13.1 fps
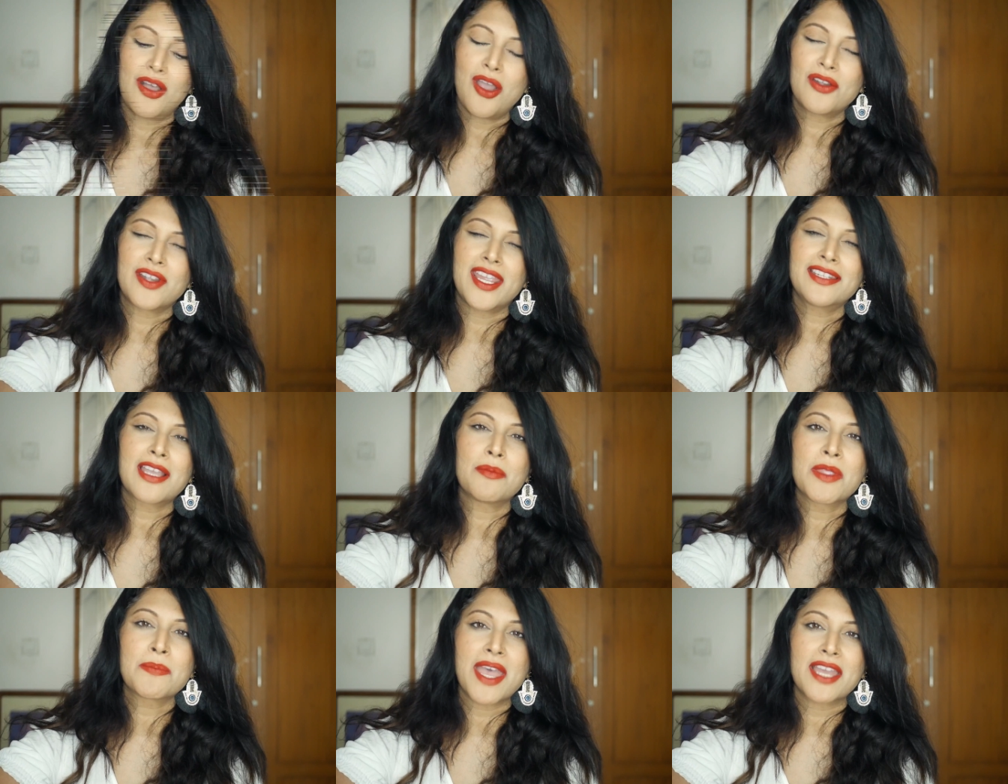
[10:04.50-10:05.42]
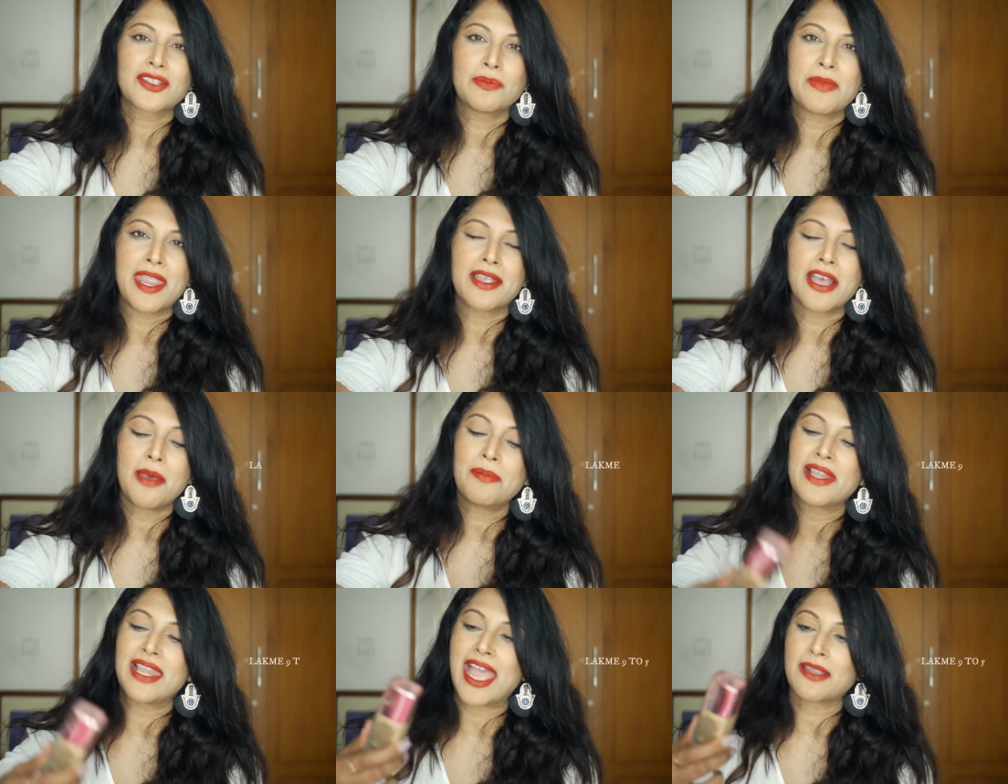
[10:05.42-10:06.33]
Alright, coming back to
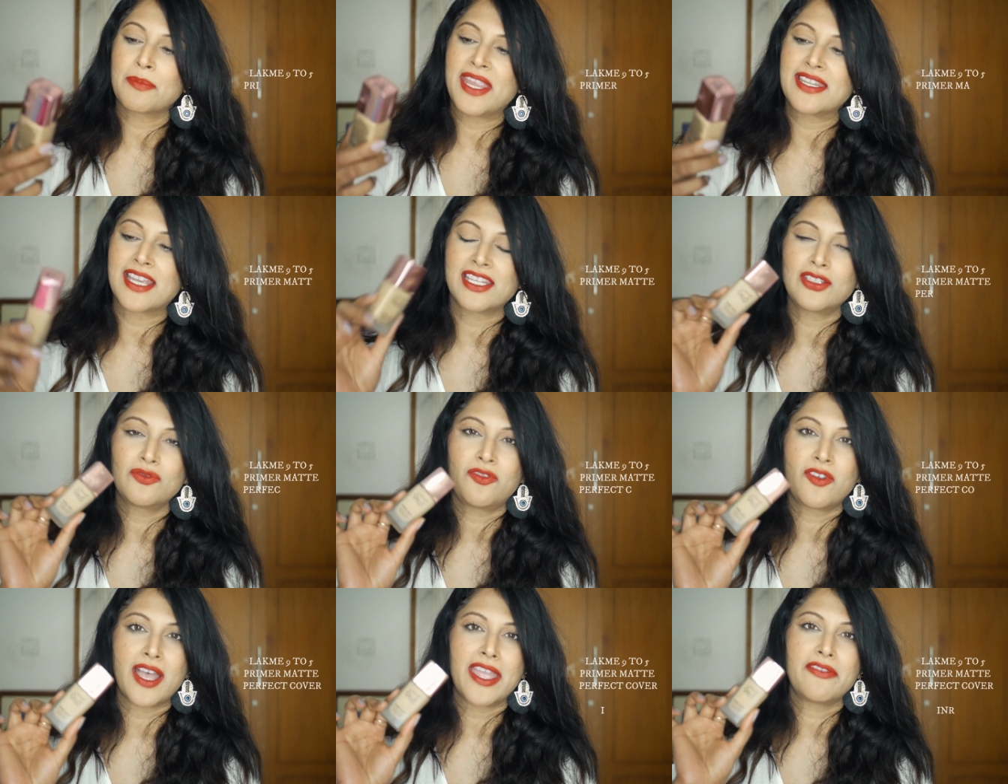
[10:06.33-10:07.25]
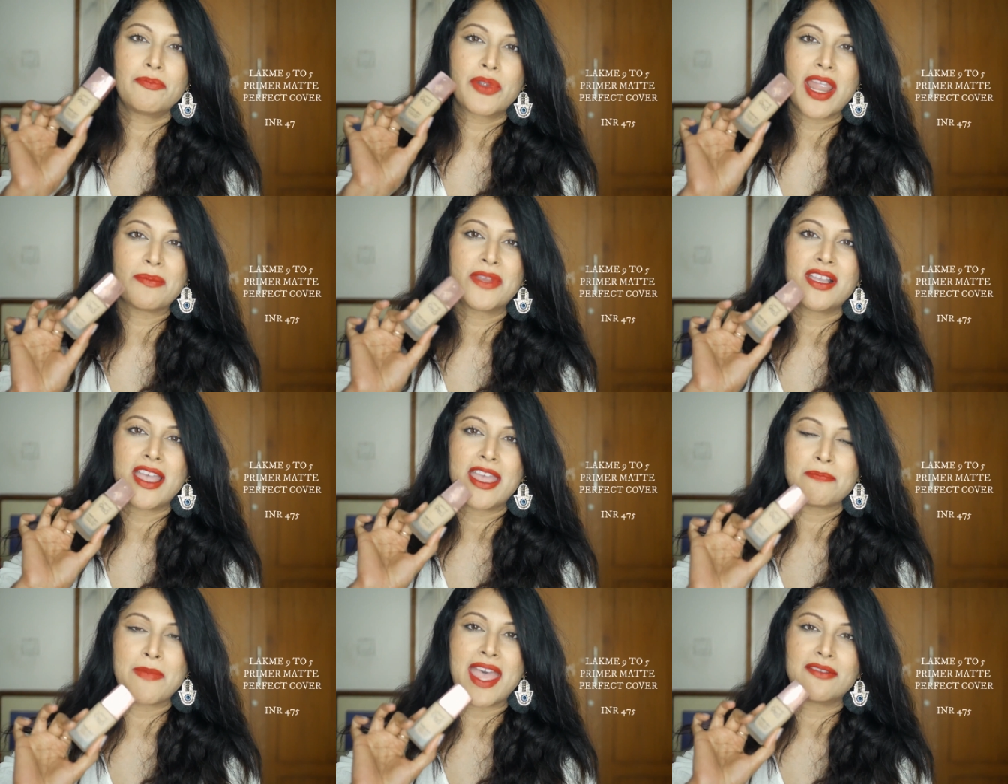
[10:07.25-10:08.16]
makeup, Lakme 9 to 5 Primer
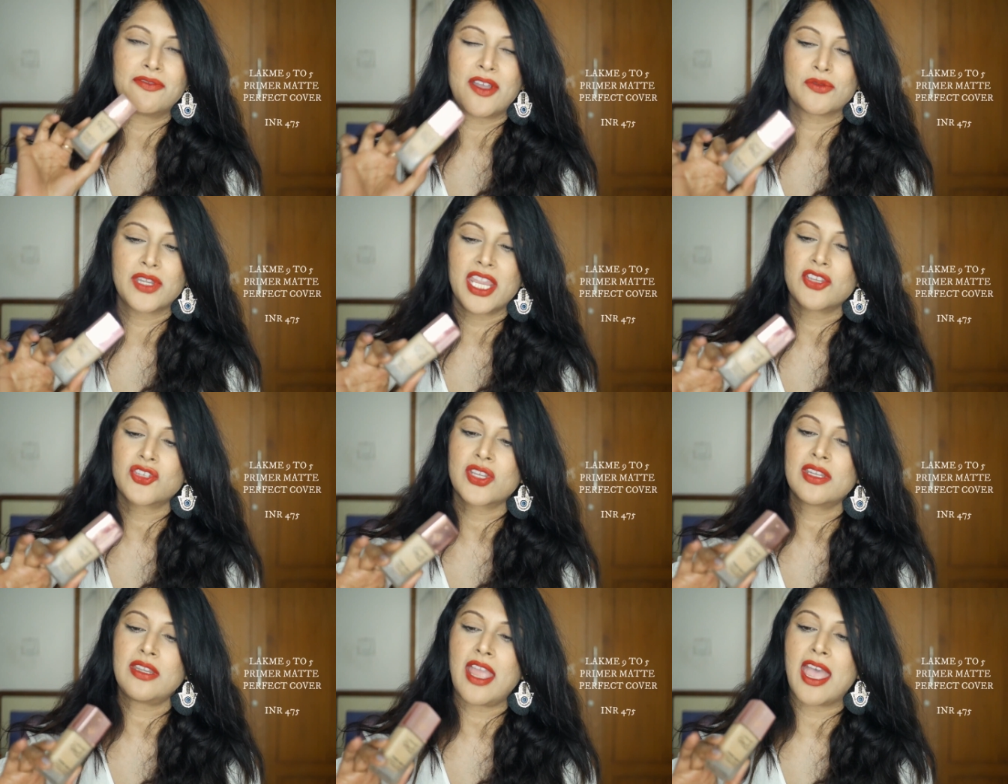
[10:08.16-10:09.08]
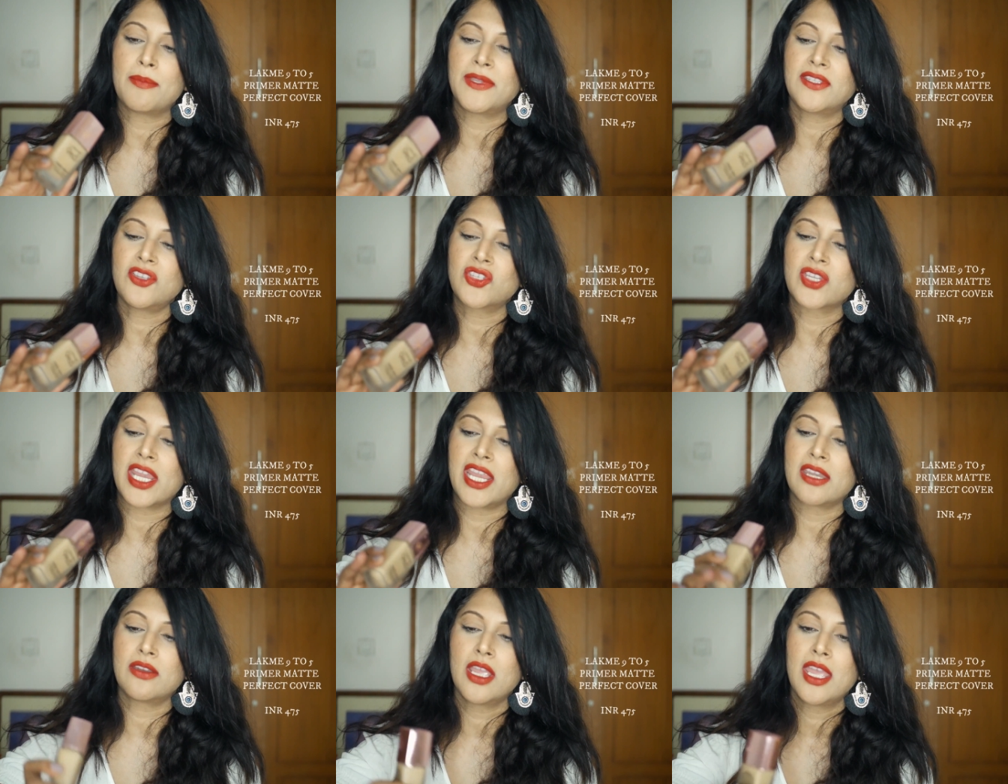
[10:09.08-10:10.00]
and Matte Foundation. I'm in the
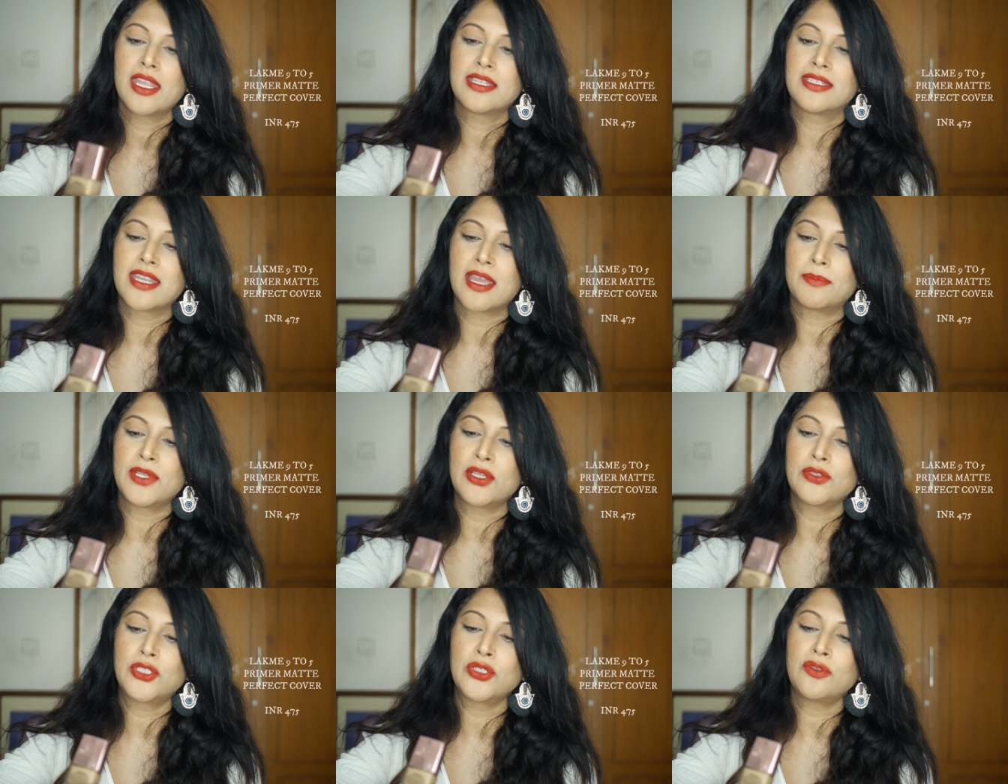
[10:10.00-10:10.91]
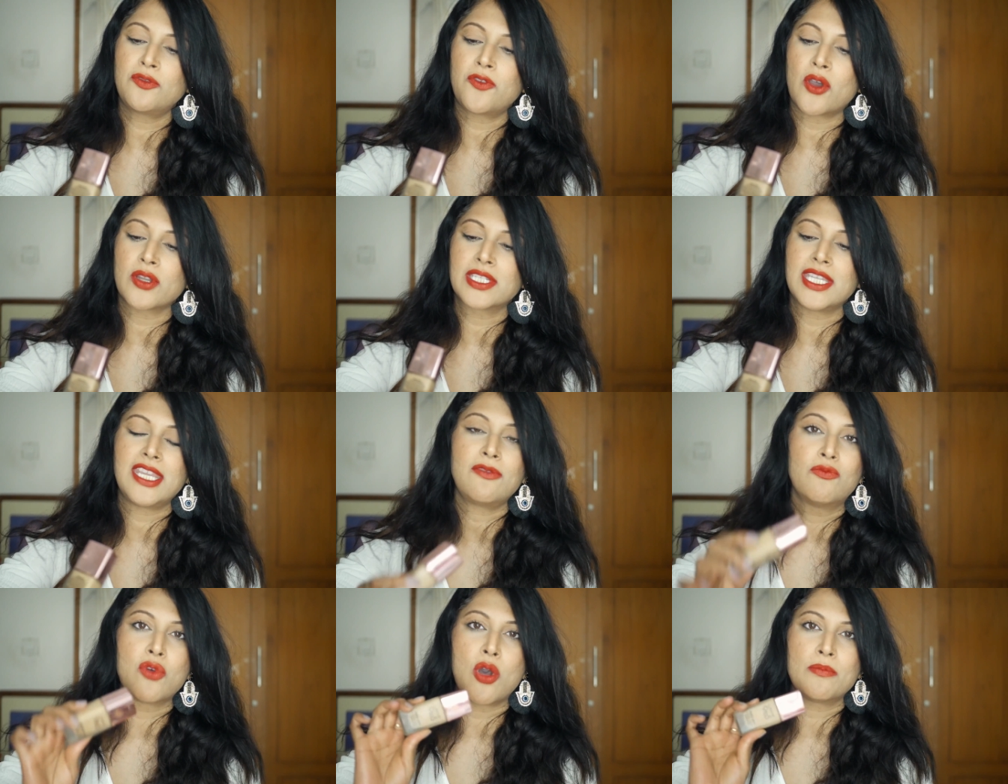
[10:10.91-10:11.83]
shade
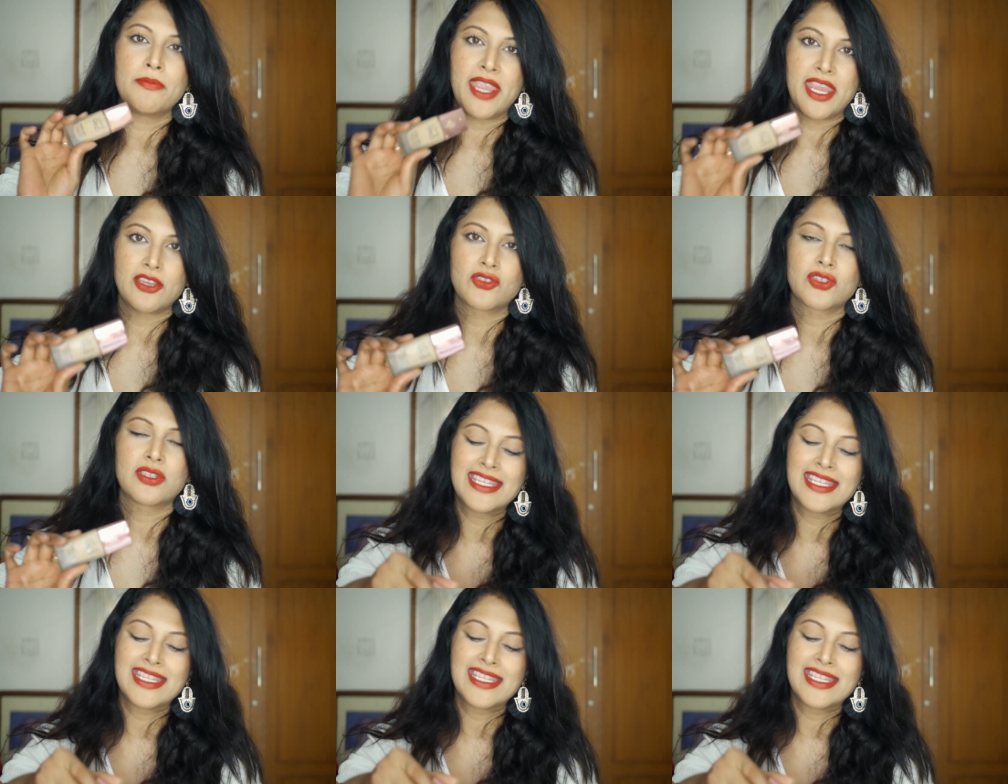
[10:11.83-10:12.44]
W240 Warm Beige.